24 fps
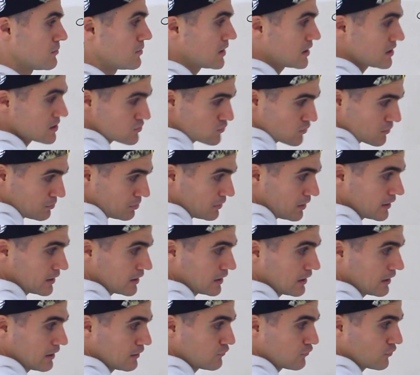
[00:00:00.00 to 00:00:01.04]
Because we're
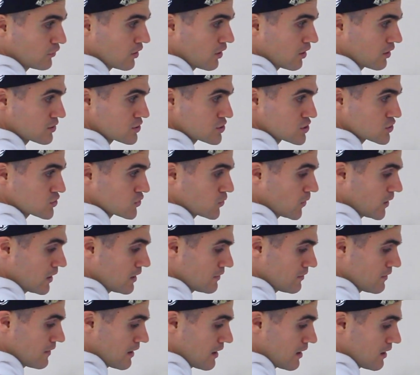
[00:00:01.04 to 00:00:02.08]
plugging in for r
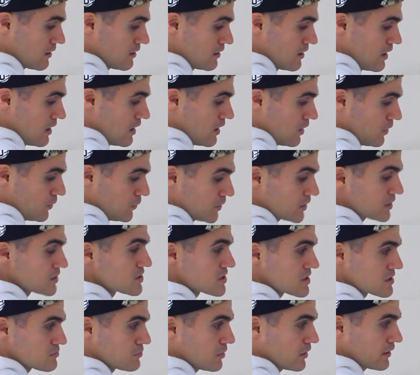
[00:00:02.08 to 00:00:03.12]
squared there, we could
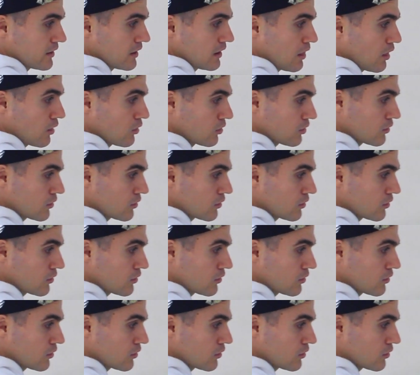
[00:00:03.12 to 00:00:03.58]
just plug in the